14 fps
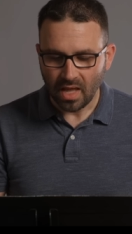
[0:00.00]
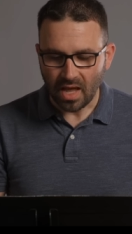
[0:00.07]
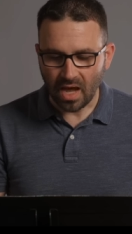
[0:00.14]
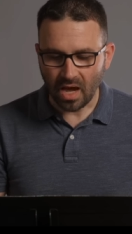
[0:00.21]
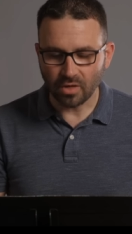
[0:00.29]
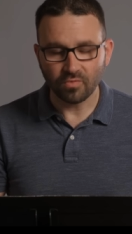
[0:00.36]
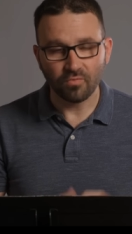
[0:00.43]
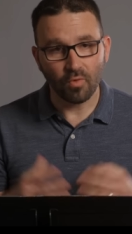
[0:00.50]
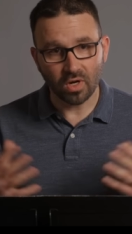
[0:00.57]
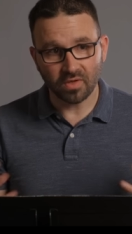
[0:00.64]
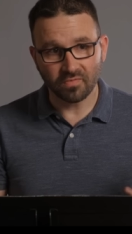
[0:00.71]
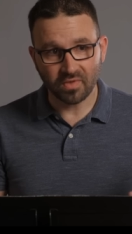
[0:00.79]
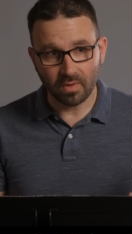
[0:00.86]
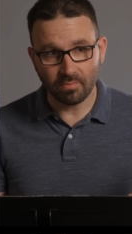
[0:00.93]
out of one
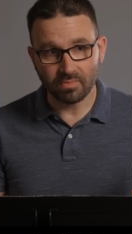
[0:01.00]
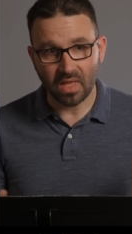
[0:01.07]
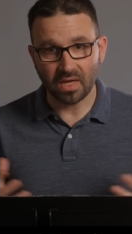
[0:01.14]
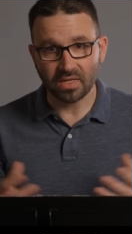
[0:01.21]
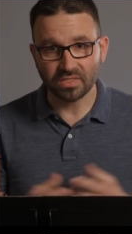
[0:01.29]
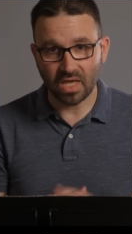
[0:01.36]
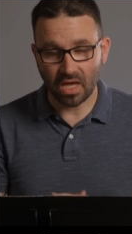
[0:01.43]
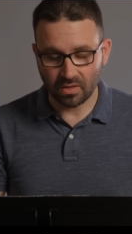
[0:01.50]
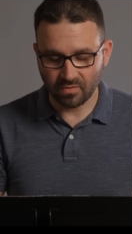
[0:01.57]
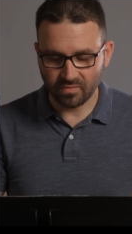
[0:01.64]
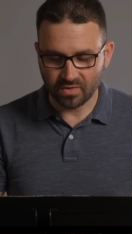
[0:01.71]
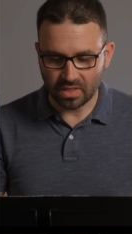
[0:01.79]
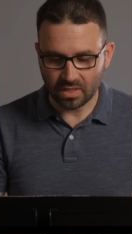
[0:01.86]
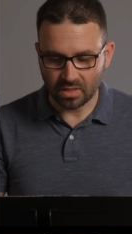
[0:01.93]
of them, that is, out
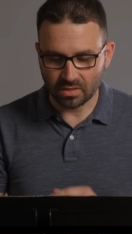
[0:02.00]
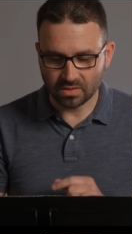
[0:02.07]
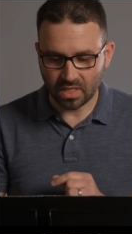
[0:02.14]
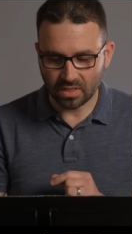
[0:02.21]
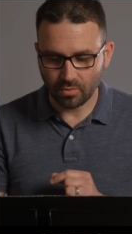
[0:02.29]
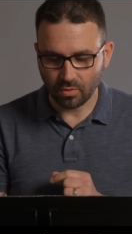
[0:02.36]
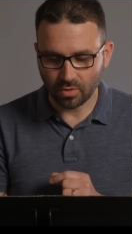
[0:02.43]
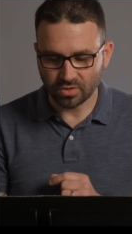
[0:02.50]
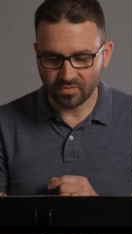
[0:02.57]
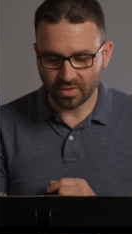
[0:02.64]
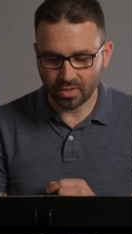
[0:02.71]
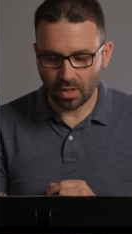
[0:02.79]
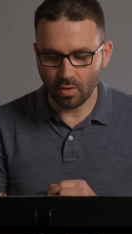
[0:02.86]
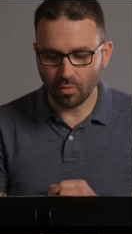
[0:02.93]
of the ten horns of the
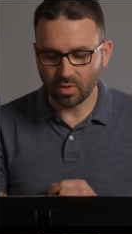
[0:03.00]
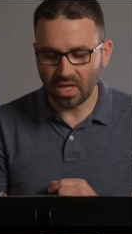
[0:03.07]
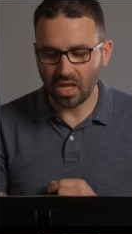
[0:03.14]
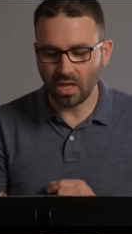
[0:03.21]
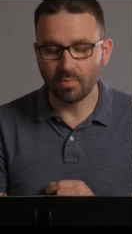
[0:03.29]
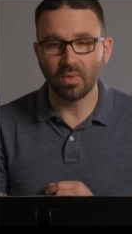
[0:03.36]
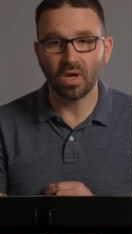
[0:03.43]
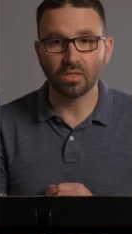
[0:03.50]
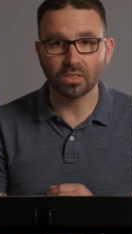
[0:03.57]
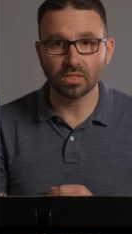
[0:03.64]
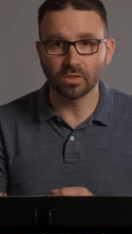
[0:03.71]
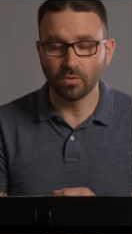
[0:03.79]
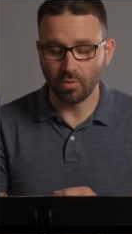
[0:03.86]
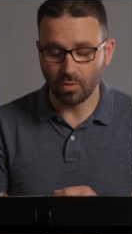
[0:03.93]
goat, came a
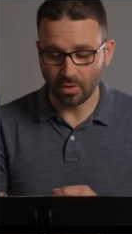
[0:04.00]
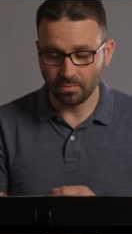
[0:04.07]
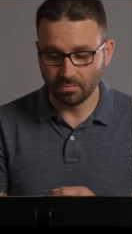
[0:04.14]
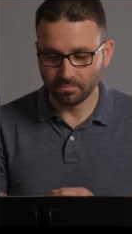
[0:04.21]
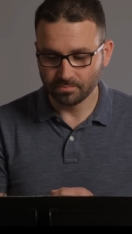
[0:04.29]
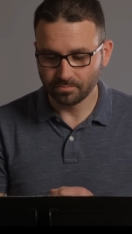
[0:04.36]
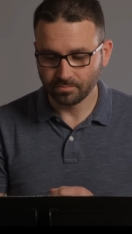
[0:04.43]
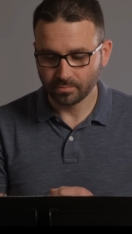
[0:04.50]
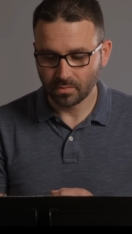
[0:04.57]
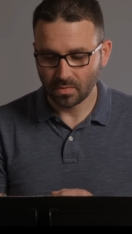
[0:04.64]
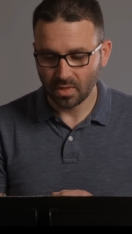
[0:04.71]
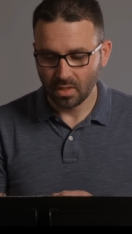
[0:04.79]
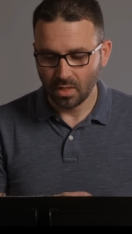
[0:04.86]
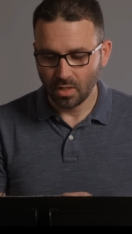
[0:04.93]
little horn,
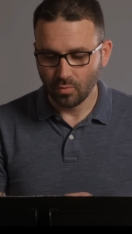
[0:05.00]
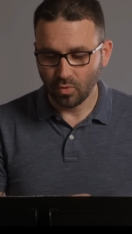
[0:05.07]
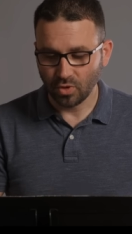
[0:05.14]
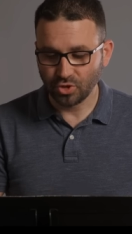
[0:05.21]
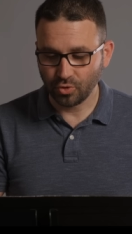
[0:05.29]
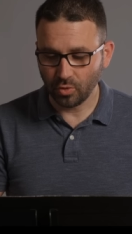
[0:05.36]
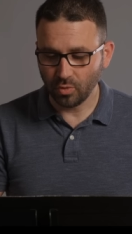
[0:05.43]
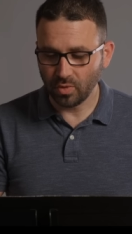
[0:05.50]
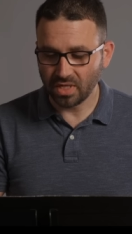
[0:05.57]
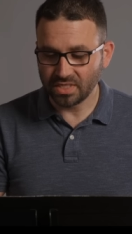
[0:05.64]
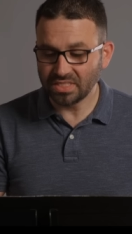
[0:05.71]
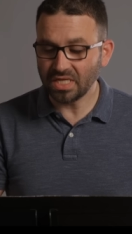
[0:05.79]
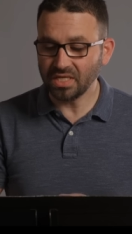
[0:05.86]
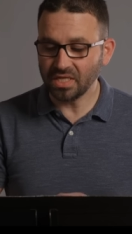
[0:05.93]
which grew
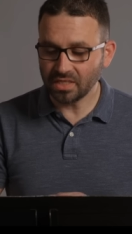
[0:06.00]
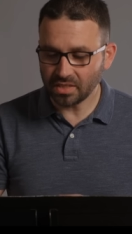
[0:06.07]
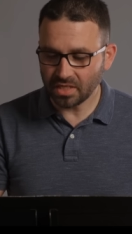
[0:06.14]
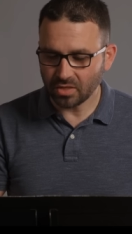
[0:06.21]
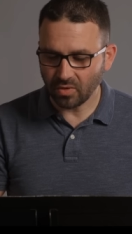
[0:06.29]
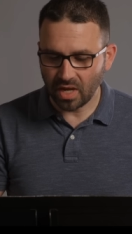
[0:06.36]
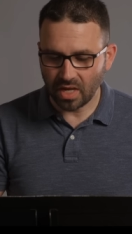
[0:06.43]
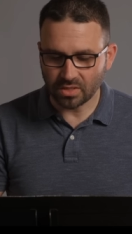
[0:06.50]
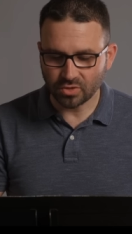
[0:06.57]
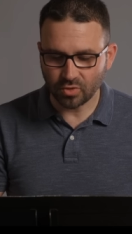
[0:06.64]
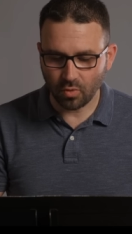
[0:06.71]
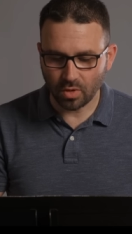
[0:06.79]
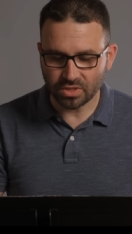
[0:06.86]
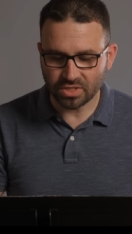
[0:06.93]
exceedingly great
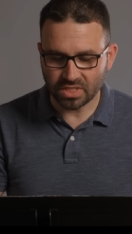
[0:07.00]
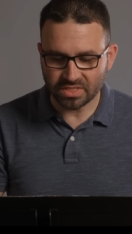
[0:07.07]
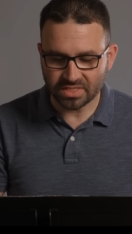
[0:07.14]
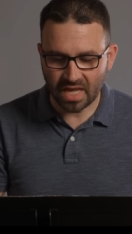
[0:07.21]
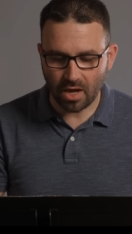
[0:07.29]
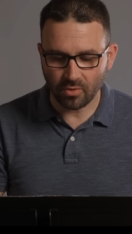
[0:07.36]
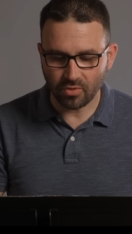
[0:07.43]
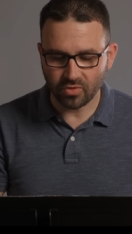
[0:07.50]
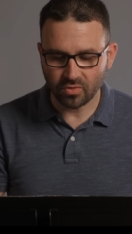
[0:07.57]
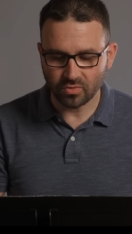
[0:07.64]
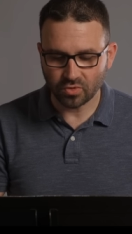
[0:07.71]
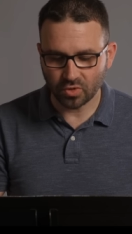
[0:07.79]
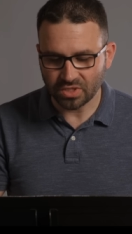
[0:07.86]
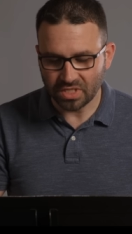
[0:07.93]
towards the south,
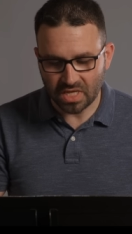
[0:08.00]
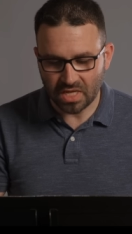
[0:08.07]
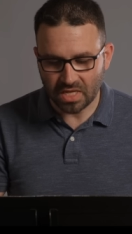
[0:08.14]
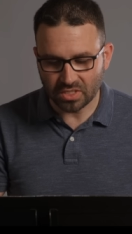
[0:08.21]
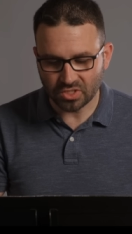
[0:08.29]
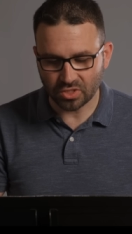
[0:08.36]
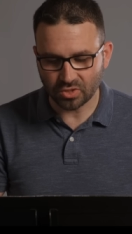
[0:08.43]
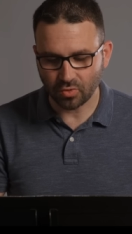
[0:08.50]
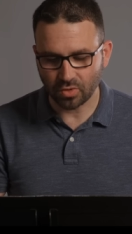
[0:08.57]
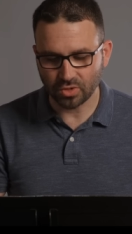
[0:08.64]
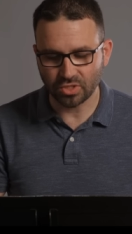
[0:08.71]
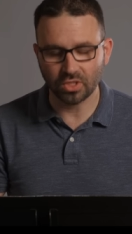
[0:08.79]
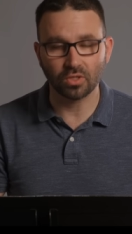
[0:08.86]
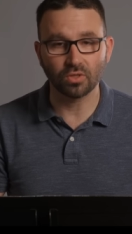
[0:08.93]
towards the east, and
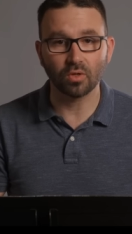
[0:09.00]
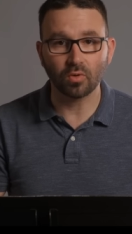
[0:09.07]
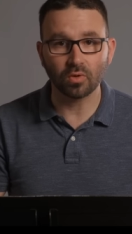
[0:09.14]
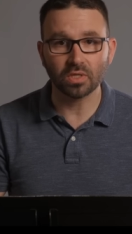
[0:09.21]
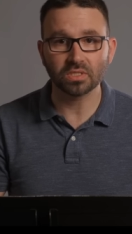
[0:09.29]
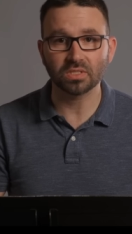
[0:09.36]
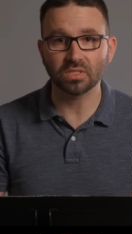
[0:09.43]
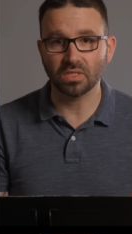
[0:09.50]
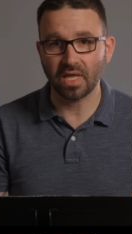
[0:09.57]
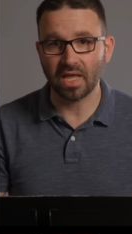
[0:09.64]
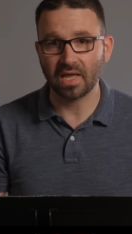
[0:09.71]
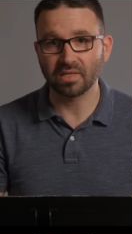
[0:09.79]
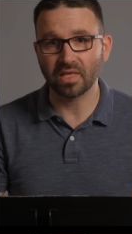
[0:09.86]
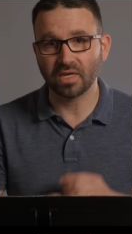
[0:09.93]
towards the glorious
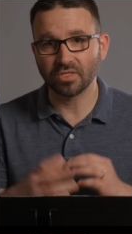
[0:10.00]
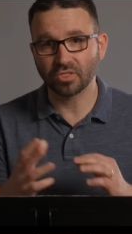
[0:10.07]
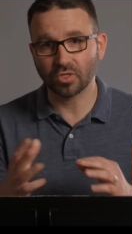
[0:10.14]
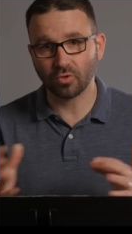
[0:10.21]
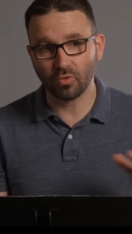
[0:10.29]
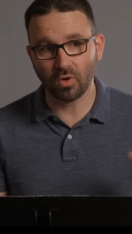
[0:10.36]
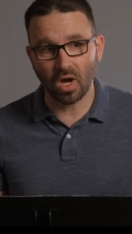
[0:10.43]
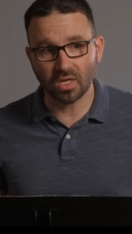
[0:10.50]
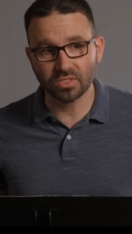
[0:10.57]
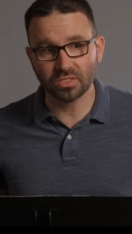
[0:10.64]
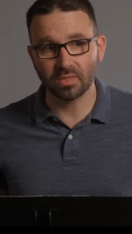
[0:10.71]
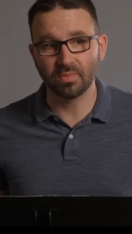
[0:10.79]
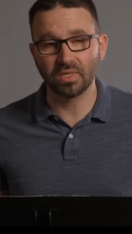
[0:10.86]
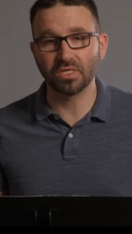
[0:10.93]
land. That is, across
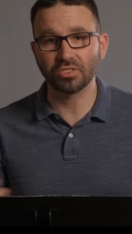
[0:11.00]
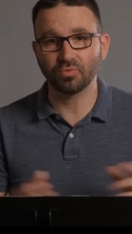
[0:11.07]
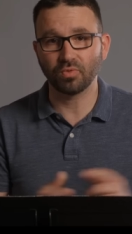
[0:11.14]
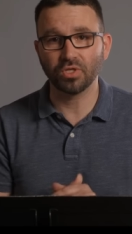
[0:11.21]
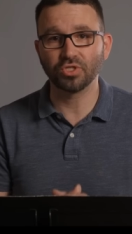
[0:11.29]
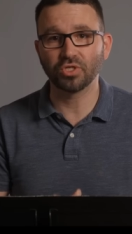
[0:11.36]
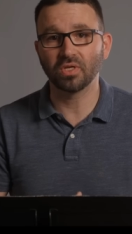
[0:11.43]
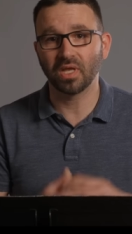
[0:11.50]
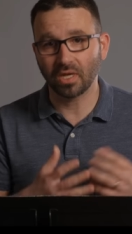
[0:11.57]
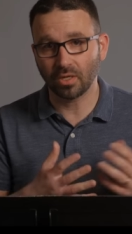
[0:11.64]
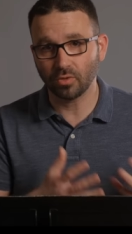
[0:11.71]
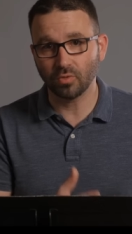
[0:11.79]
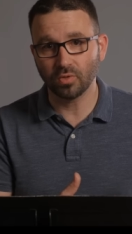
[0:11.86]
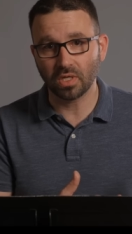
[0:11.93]
the Mideast region,
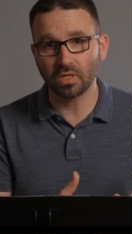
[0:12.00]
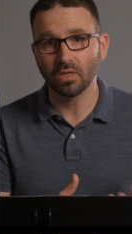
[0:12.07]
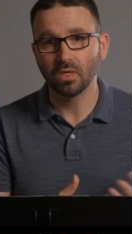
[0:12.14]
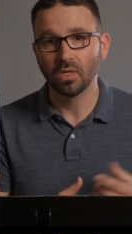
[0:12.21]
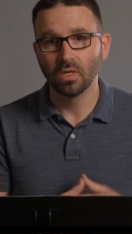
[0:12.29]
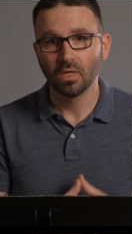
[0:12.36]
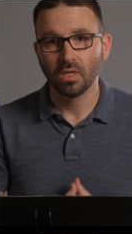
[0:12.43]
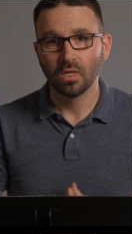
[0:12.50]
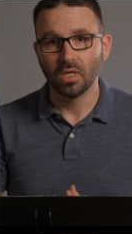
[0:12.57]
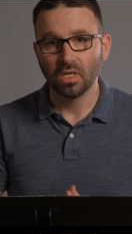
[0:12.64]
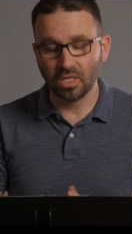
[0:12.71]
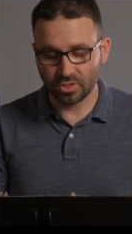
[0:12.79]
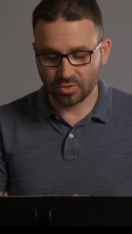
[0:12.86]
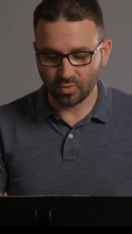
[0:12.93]
including
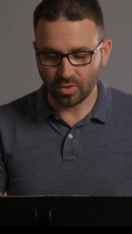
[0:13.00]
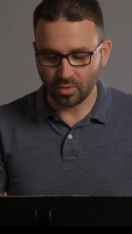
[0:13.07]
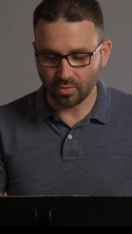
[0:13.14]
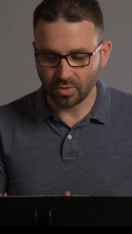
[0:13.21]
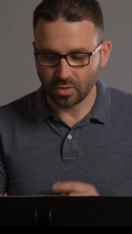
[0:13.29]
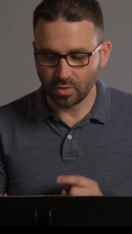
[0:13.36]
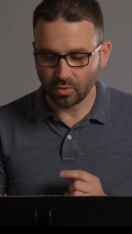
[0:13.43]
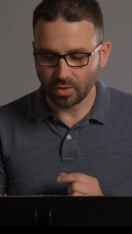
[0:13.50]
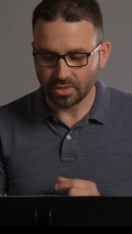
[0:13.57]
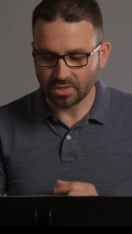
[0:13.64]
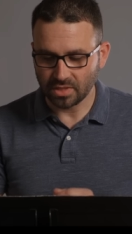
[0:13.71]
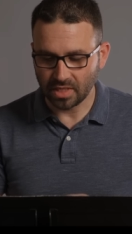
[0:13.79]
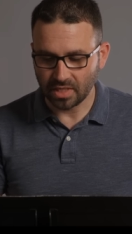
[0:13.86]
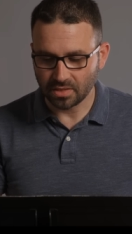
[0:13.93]
Israel, the
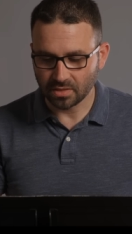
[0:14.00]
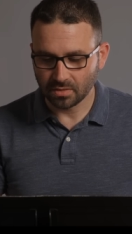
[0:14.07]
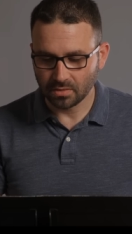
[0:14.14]
glorious land.